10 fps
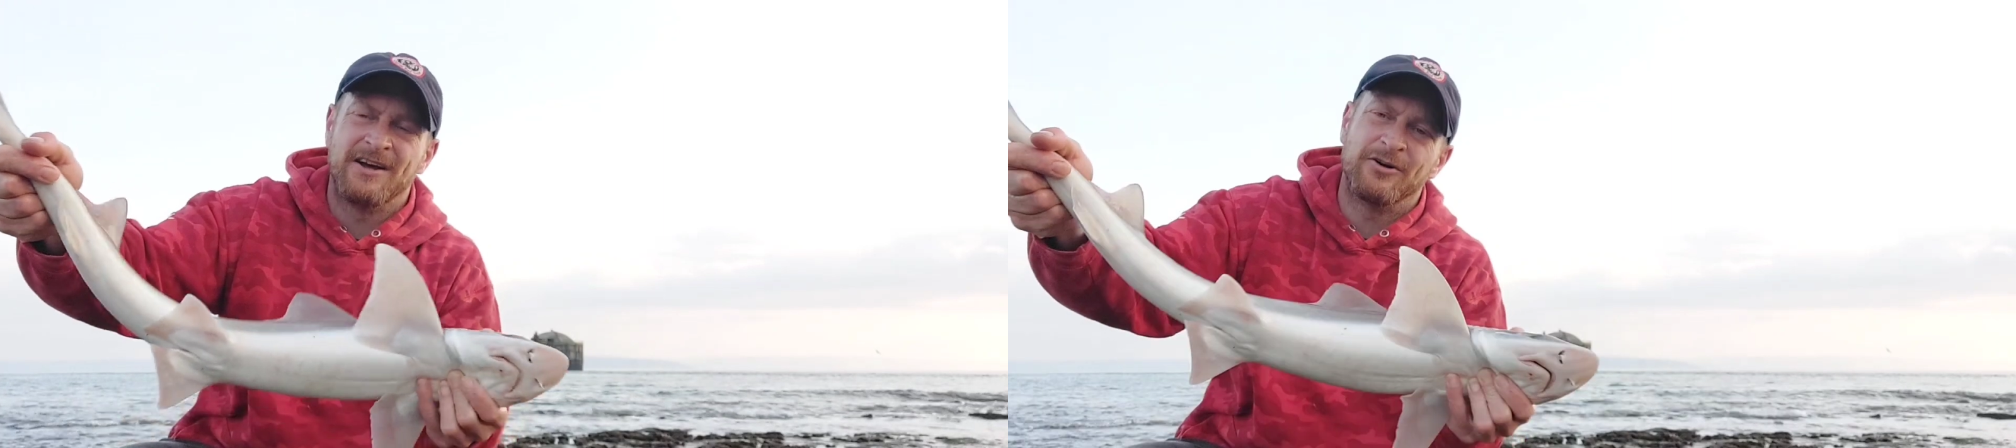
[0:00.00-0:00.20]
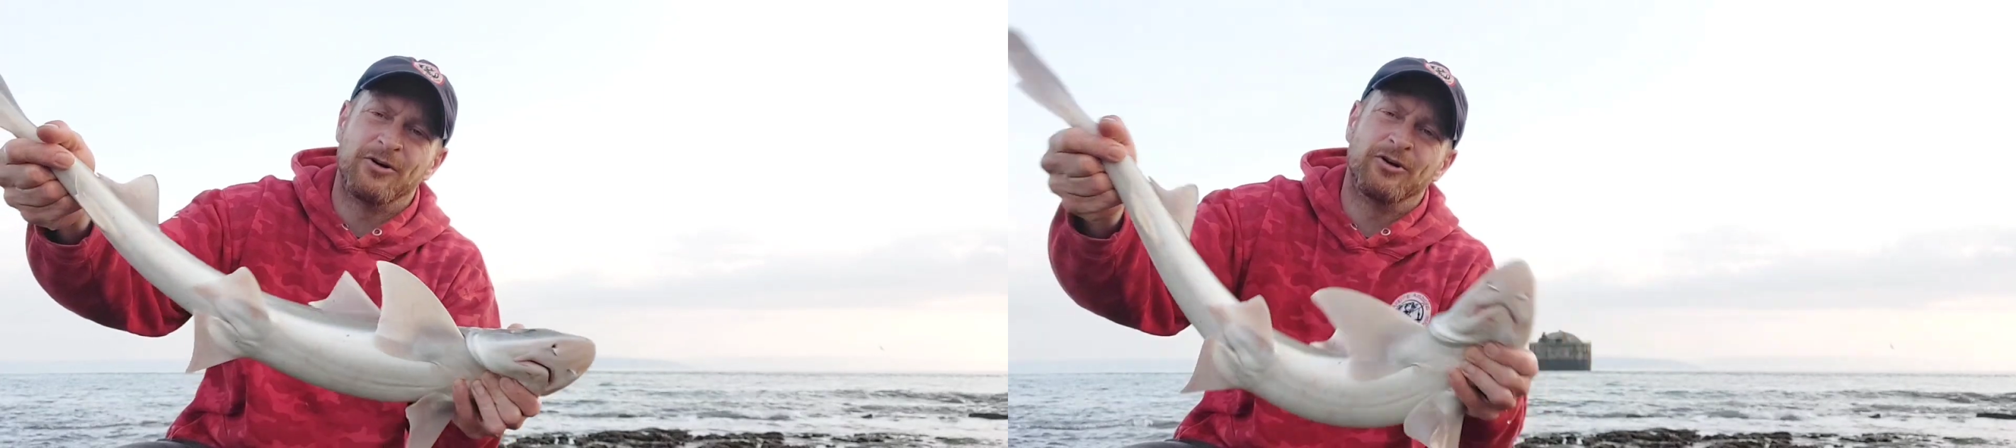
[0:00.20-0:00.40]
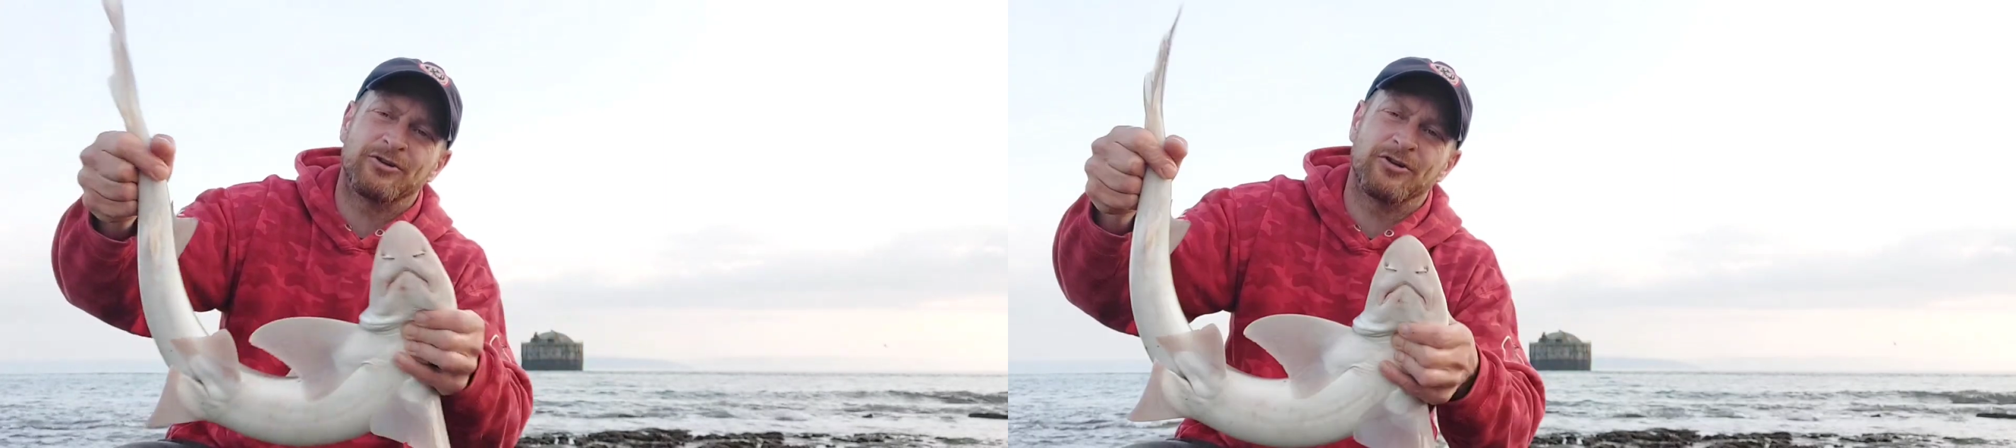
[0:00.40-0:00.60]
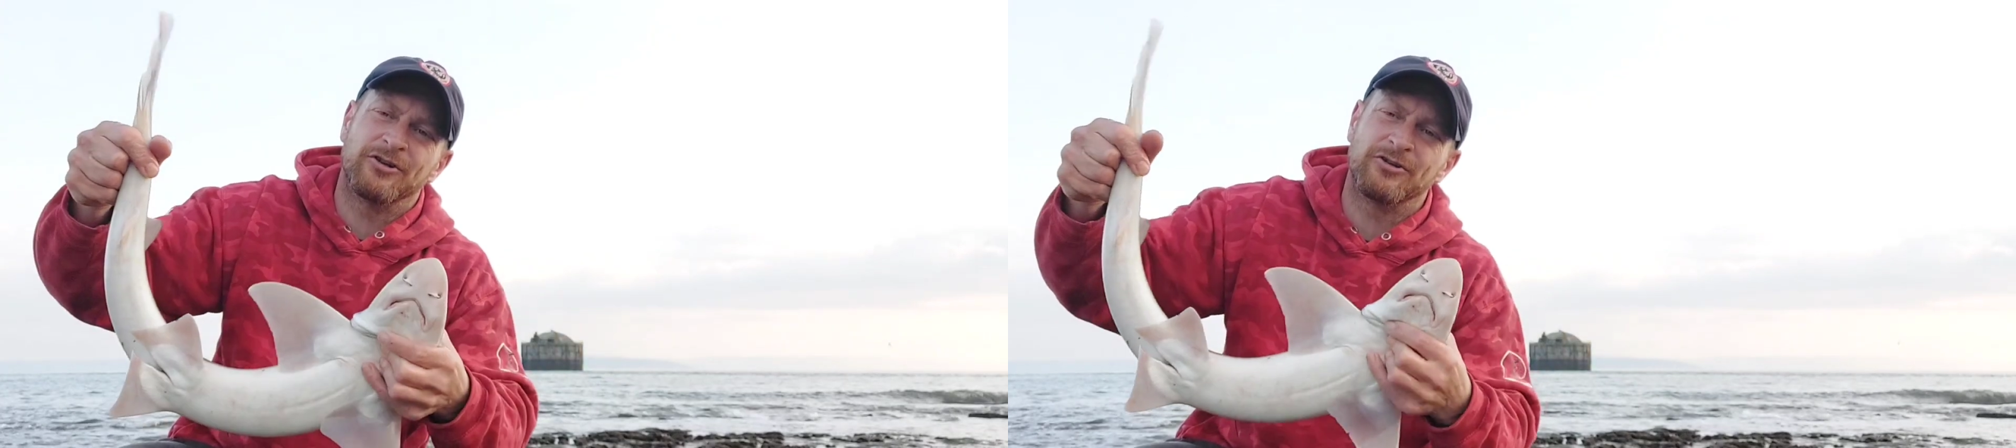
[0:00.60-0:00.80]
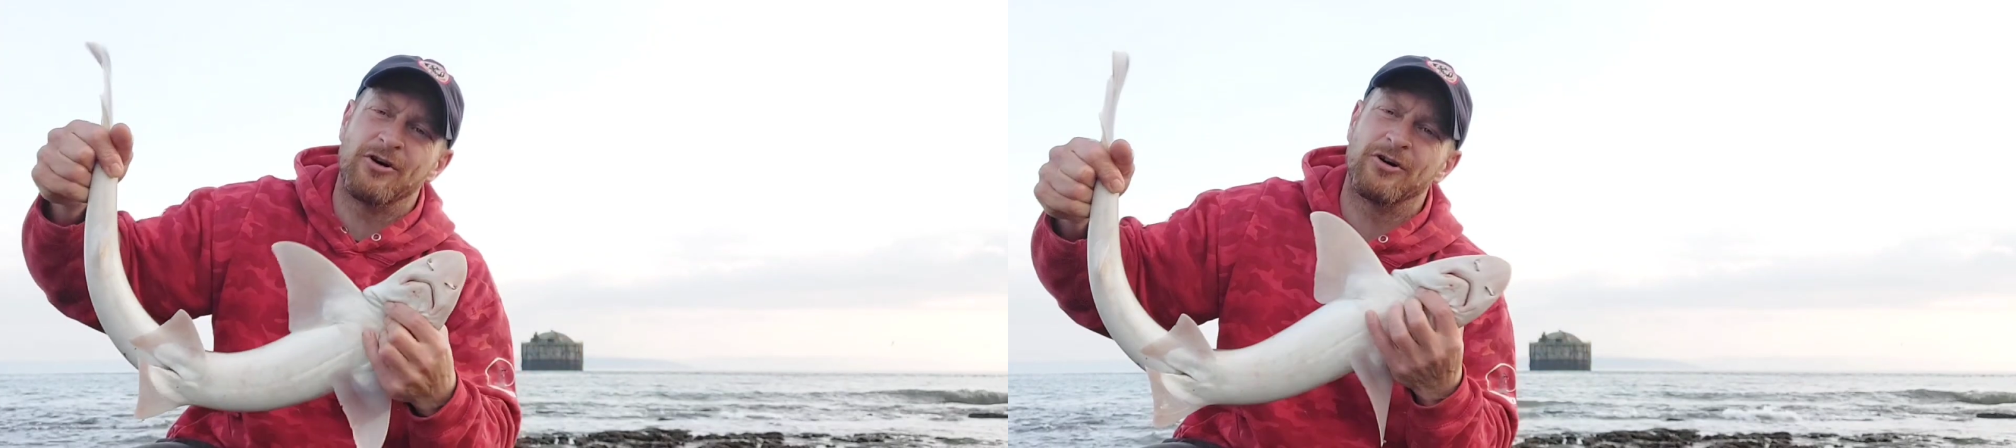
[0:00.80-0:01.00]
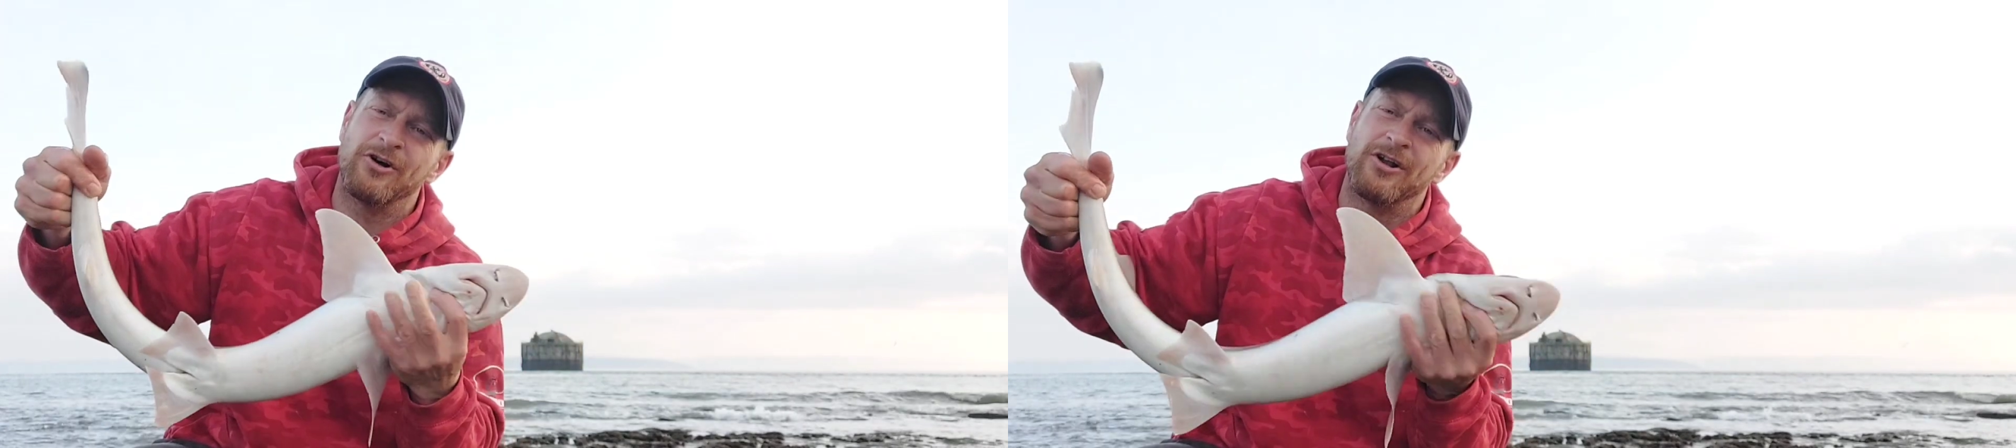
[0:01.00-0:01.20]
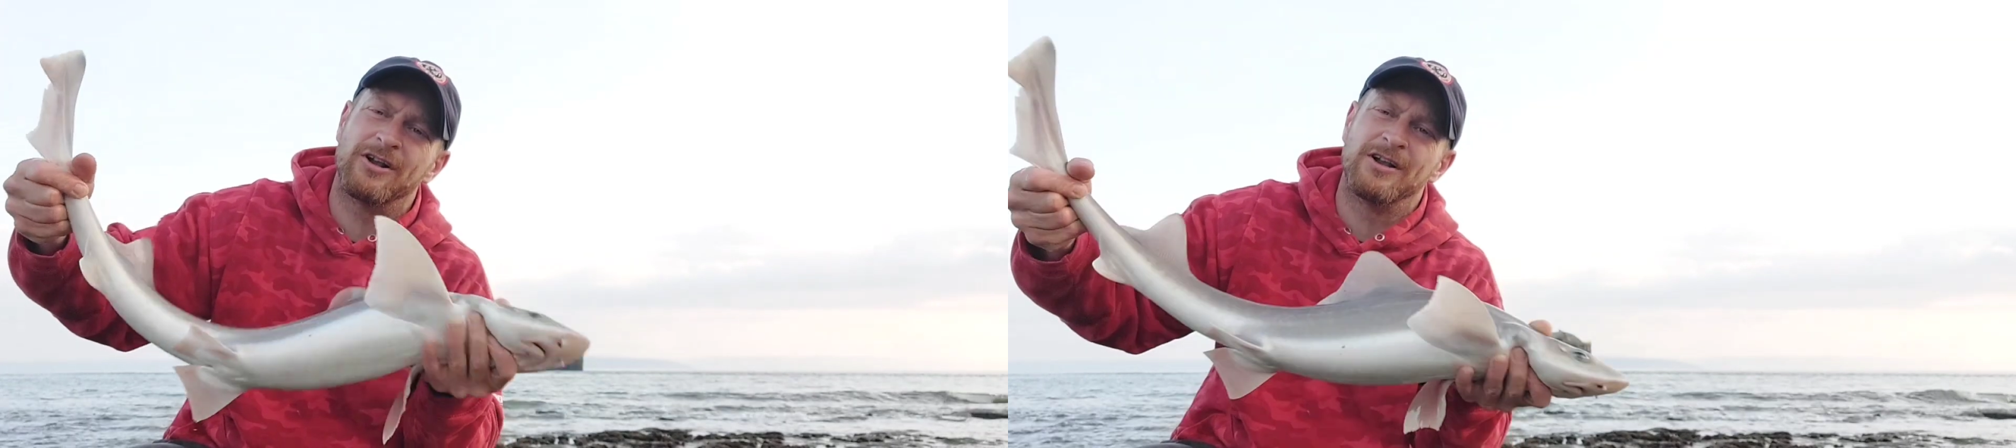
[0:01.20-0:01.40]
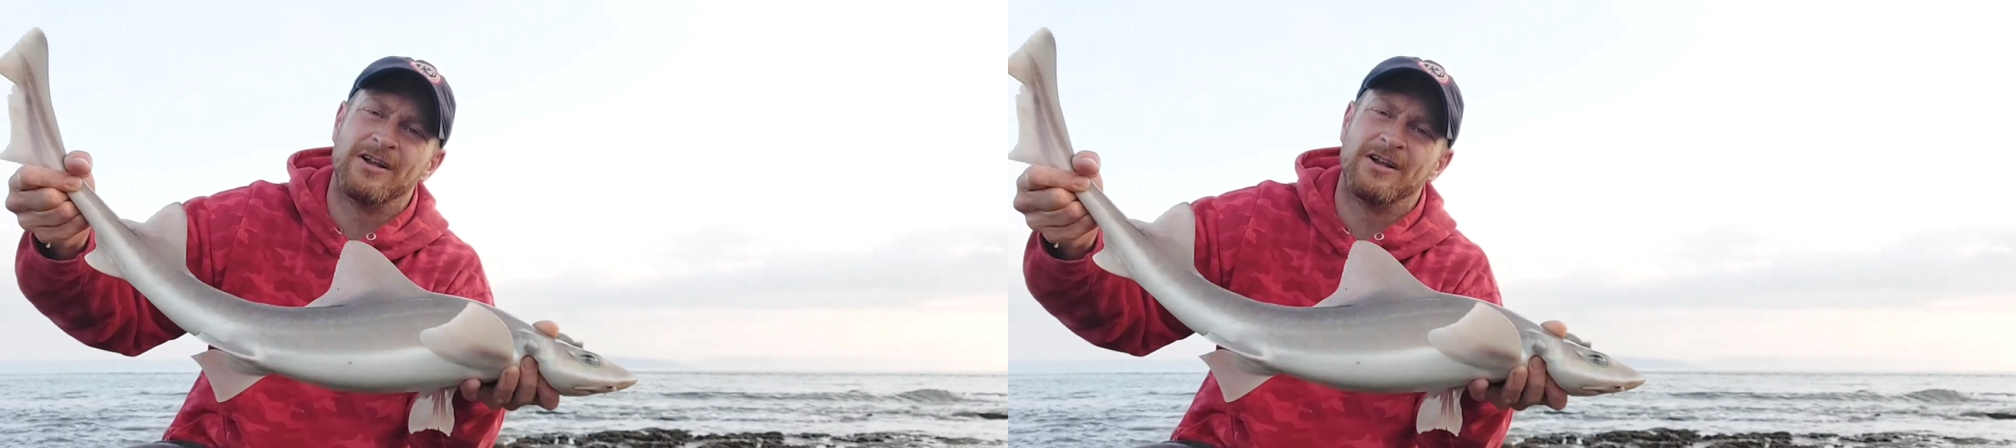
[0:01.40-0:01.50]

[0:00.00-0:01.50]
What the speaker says: All hooked on a dongle,